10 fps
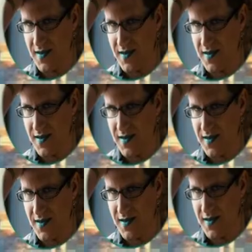
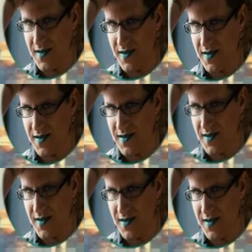
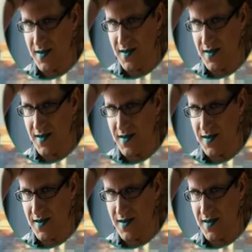
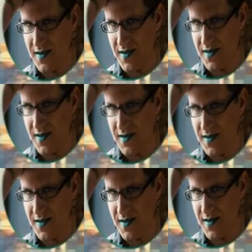
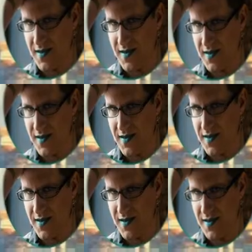
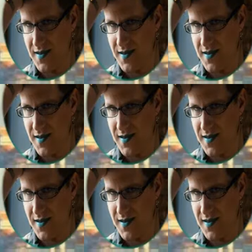No words are spoken by the person on screen.